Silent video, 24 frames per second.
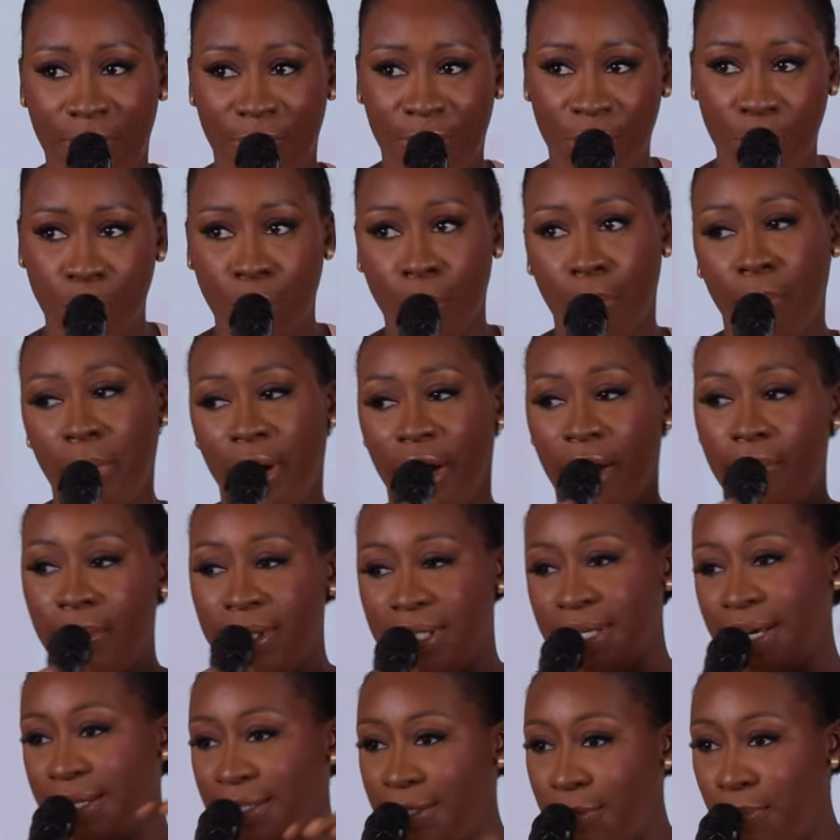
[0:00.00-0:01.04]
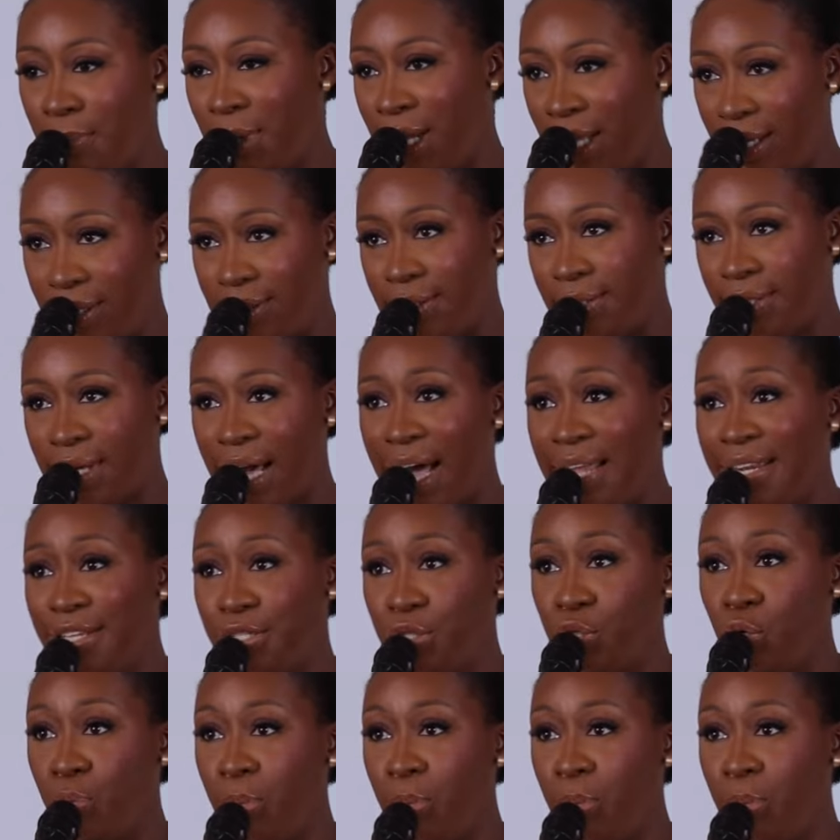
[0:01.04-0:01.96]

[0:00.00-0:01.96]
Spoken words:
a few parameters in place, at least